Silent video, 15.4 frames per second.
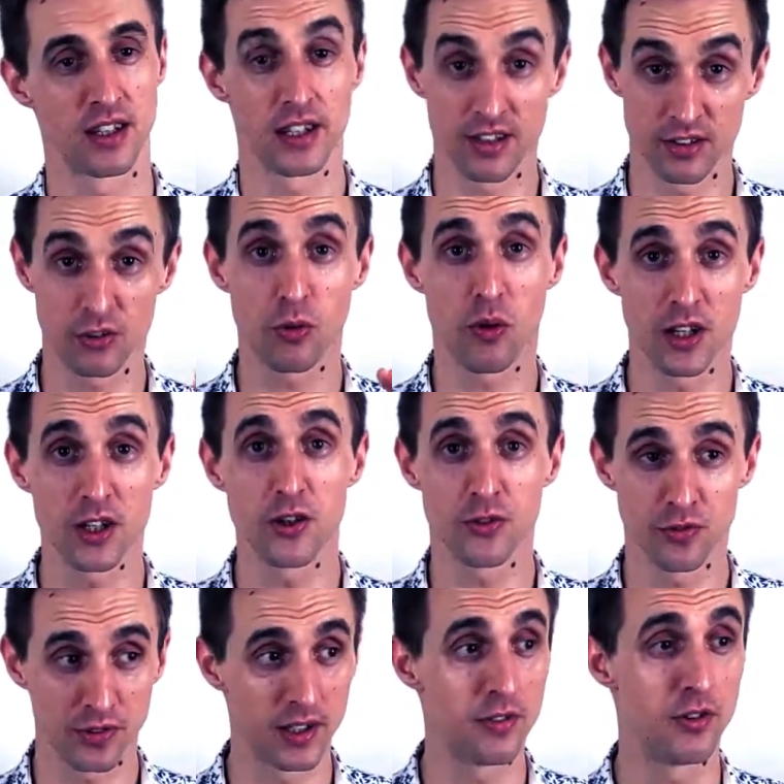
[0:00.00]
It's quite
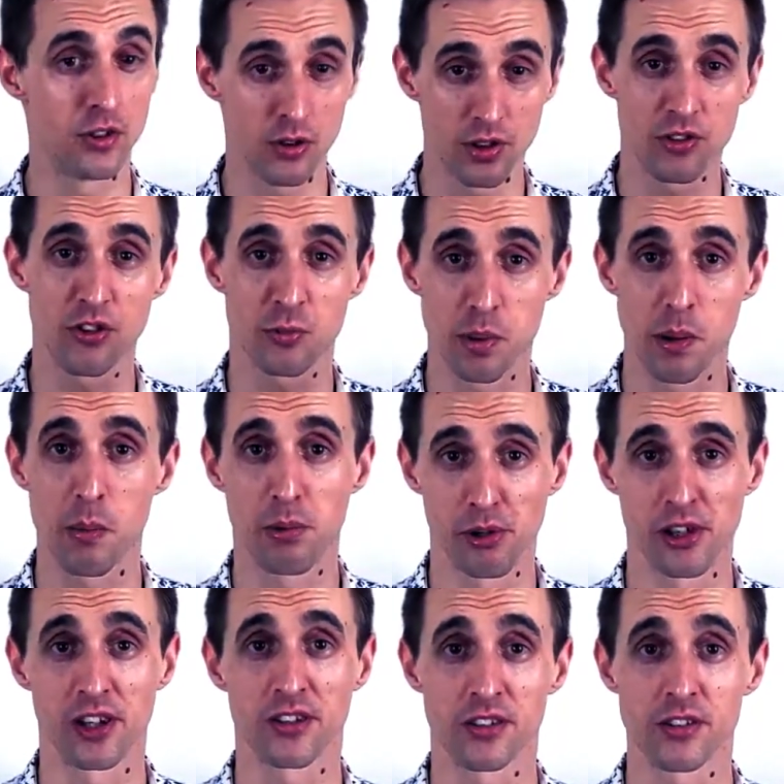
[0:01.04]
useful if you do it just per
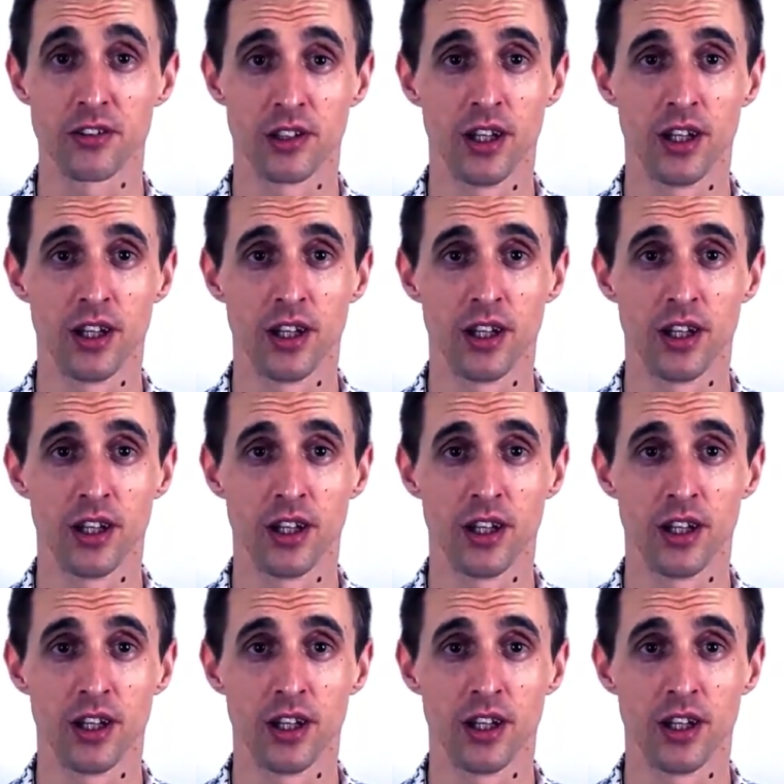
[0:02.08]
product,